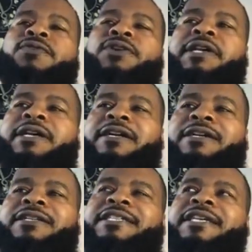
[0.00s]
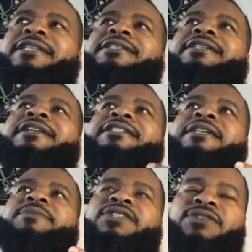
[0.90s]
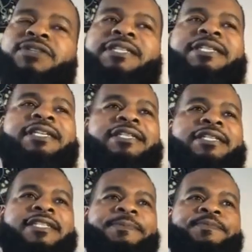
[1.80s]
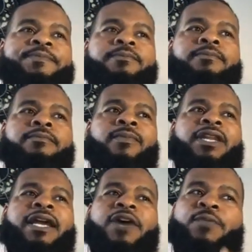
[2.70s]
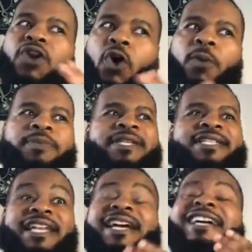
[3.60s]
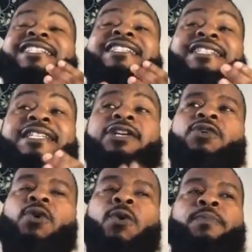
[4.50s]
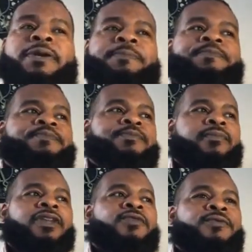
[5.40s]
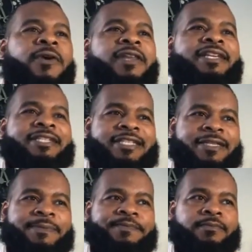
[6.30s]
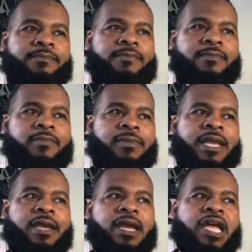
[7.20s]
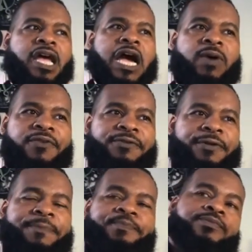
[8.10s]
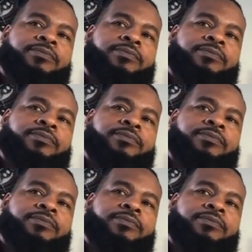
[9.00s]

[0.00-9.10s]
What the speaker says: for their sins and accepts their good deeds. And we hope this, like a sincere hoping for this. However,